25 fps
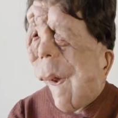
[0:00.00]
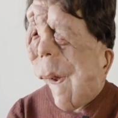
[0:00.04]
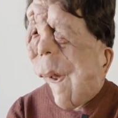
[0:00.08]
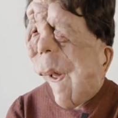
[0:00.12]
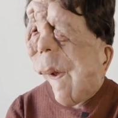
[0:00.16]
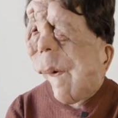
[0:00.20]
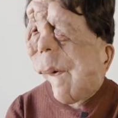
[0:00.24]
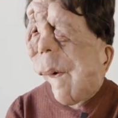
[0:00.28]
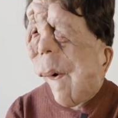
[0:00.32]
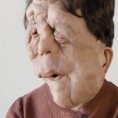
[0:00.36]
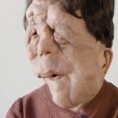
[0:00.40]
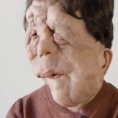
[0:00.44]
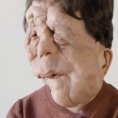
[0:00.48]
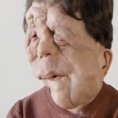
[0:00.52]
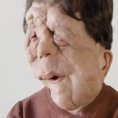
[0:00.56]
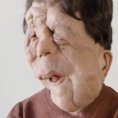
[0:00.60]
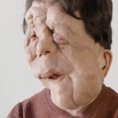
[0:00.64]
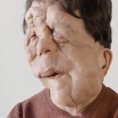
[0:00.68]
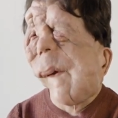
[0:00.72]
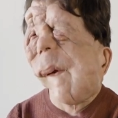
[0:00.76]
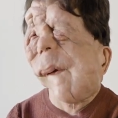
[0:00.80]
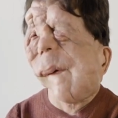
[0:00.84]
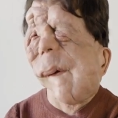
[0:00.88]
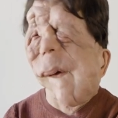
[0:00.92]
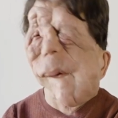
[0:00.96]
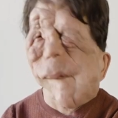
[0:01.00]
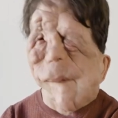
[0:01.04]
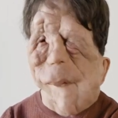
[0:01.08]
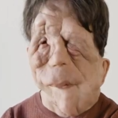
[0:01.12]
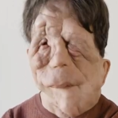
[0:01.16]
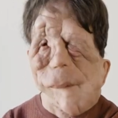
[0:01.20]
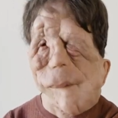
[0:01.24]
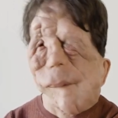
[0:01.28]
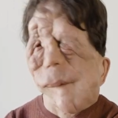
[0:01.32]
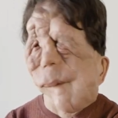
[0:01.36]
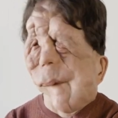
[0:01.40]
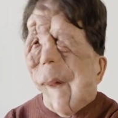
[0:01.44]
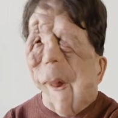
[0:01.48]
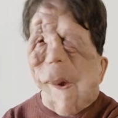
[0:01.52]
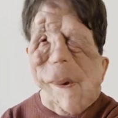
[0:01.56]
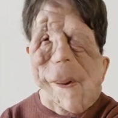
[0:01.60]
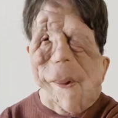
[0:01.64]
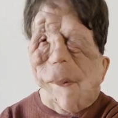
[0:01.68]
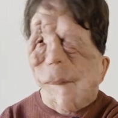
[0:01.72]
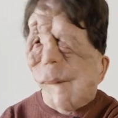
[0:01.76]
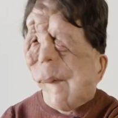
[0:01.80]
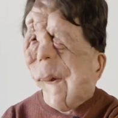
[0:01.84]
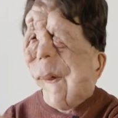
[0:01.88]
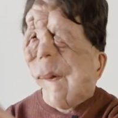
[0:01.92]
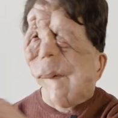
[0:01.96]
if you're a geneticist and
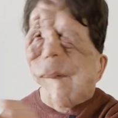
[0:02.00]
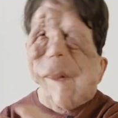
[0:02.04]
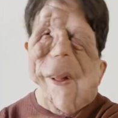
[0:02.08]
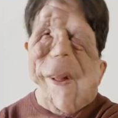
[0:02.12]
like fucking